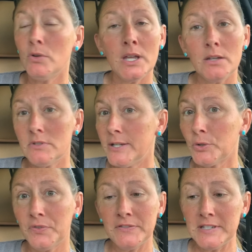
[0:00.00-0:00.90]
get 10 or
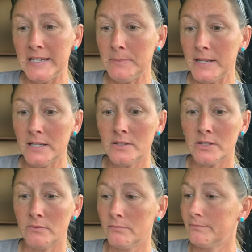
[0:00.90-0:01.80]
15 minutes
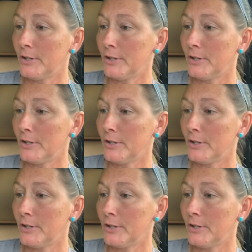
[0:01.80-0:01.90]
and